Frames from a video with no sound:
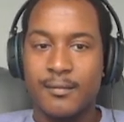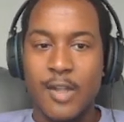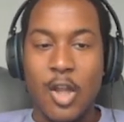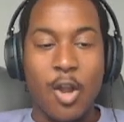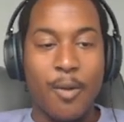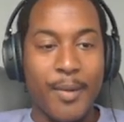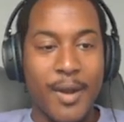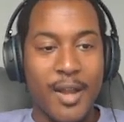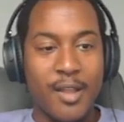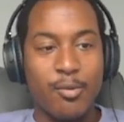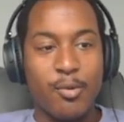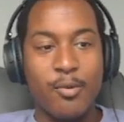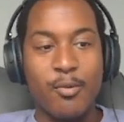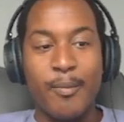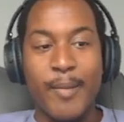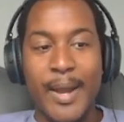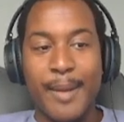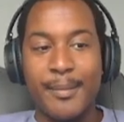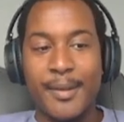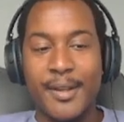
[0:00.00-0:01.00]
Oh, by the way,
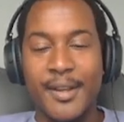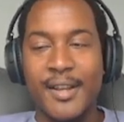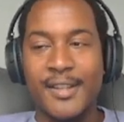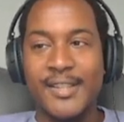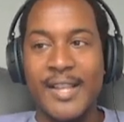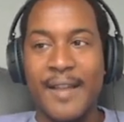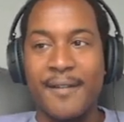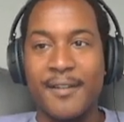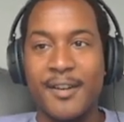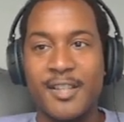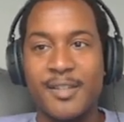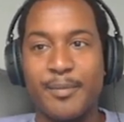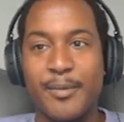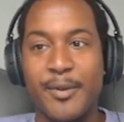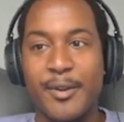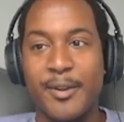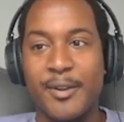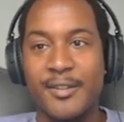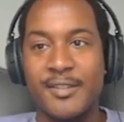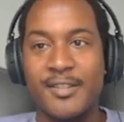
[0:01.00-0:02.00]
remind me, guys, I have an
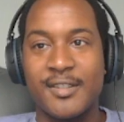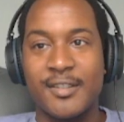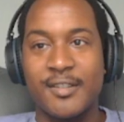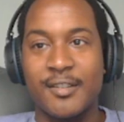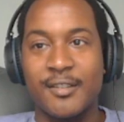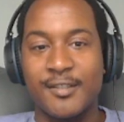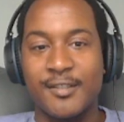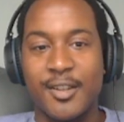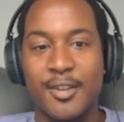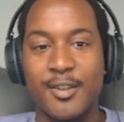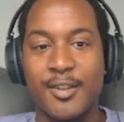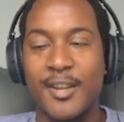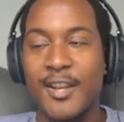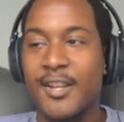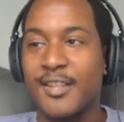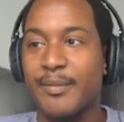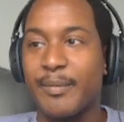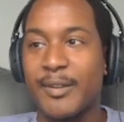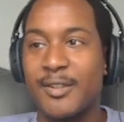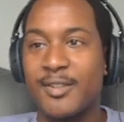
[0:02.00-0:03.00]
experience to tell you
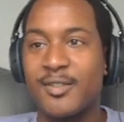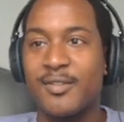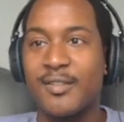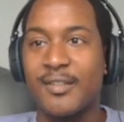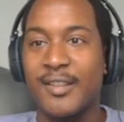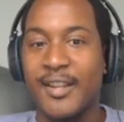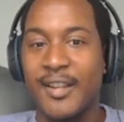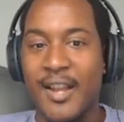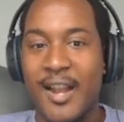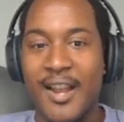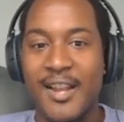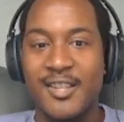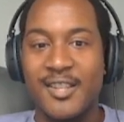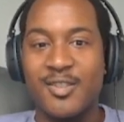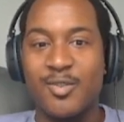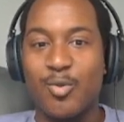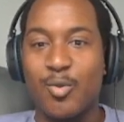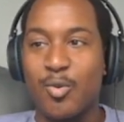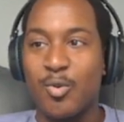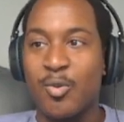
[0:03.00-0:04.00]
guys about like high
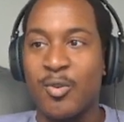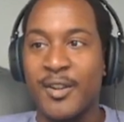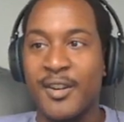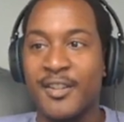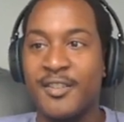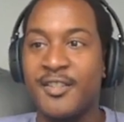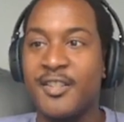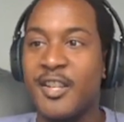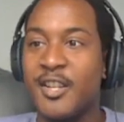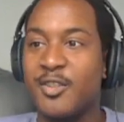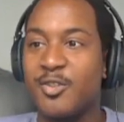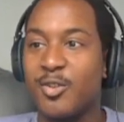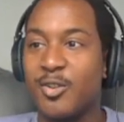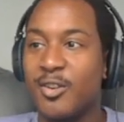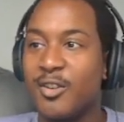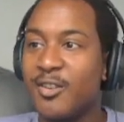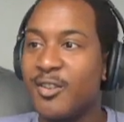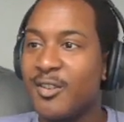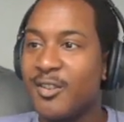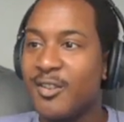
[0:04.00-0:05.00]
school and a
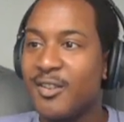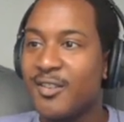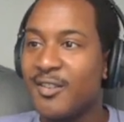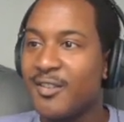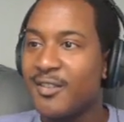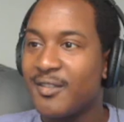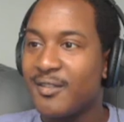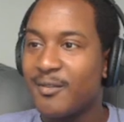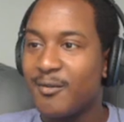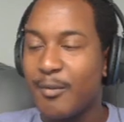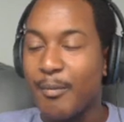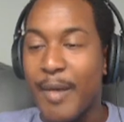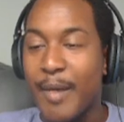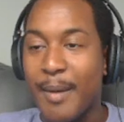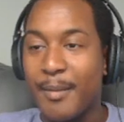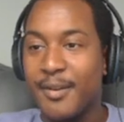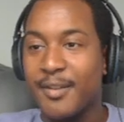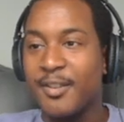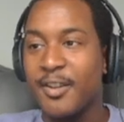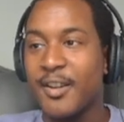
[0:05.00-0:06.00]
teacher.
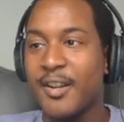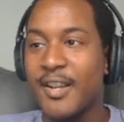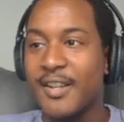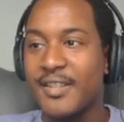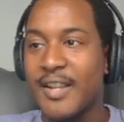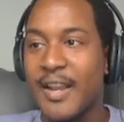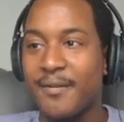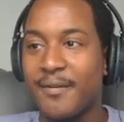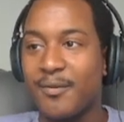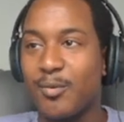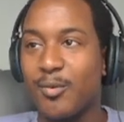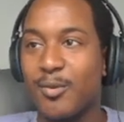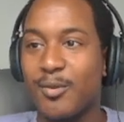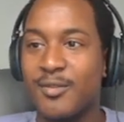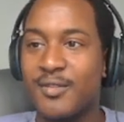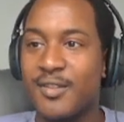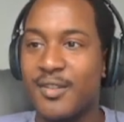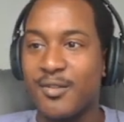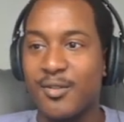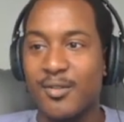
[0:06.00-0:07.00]
Remind me to tell you guys
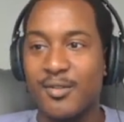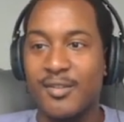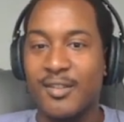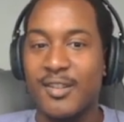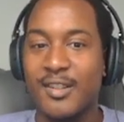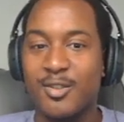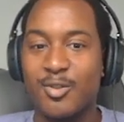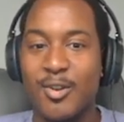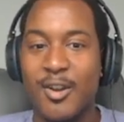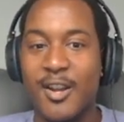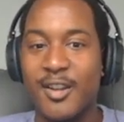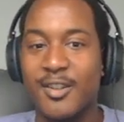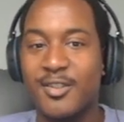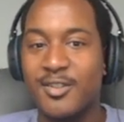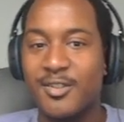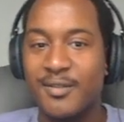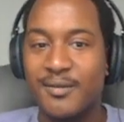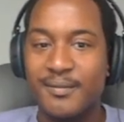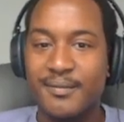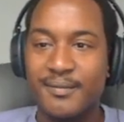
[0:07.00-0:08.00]
afterwards in terms of like trash.